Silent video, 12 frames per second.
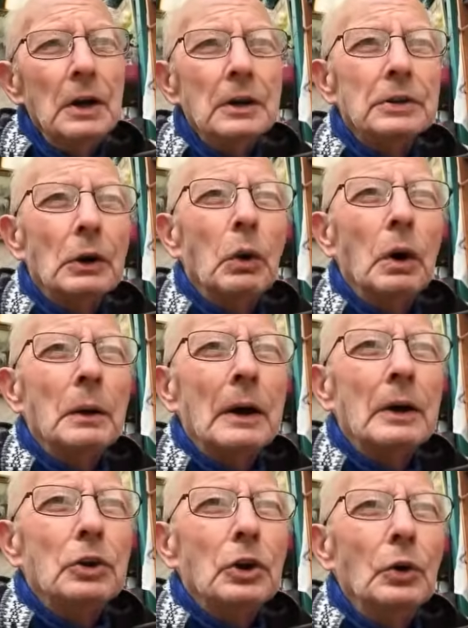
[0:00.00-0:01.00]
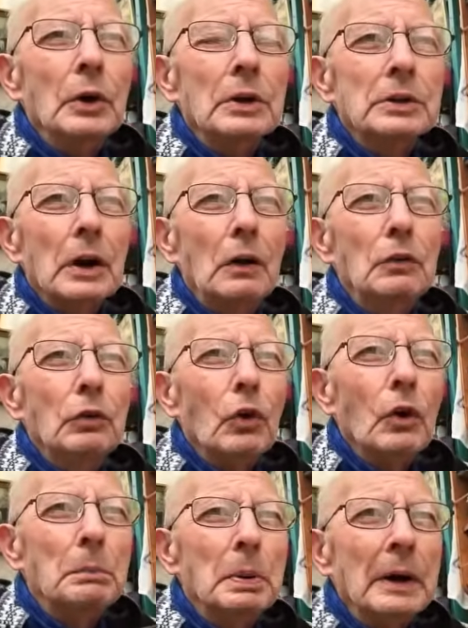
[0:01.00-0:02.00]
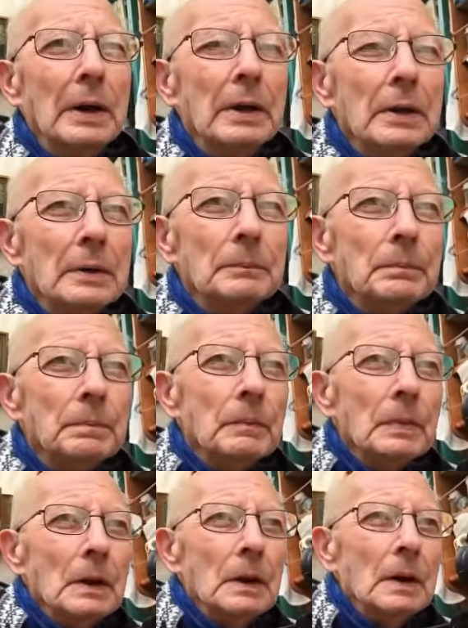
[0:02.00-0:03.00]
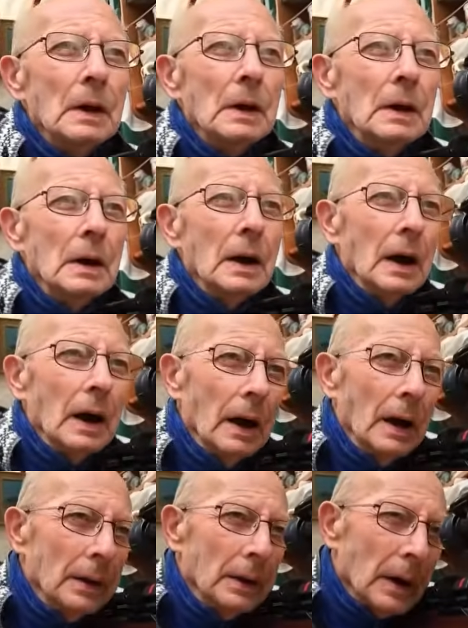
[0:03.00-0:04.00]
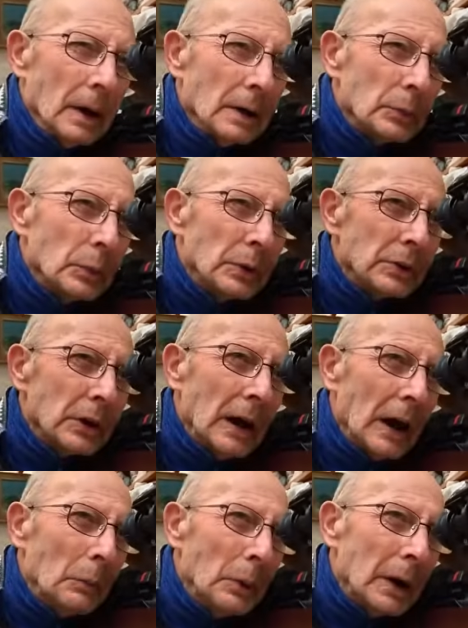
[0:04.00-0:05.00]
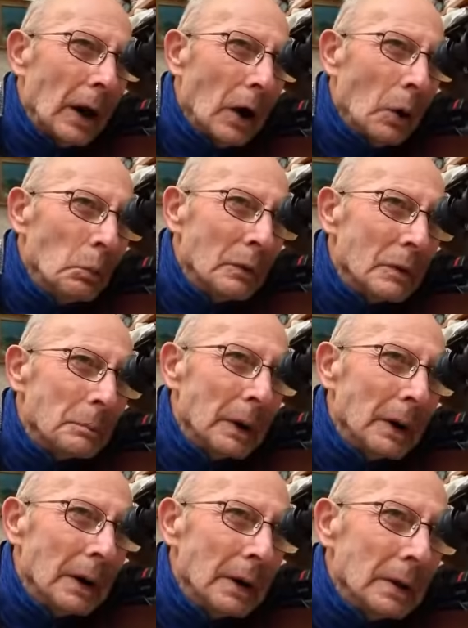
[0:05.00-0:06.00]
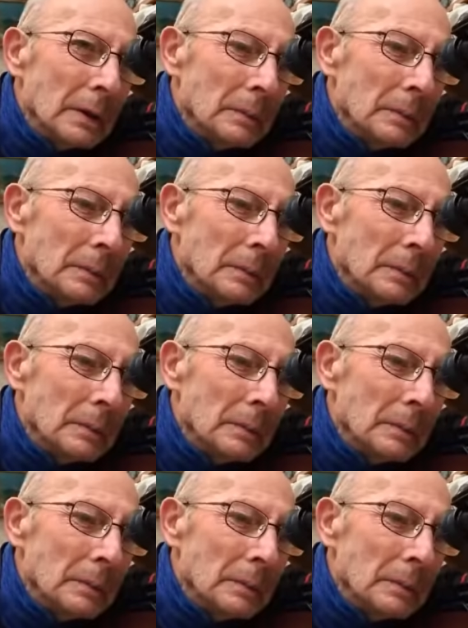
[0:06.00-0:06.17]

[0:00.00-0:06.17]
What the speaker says: So what I'm going to do is go for a bead, and we'll see how we get on with a bead.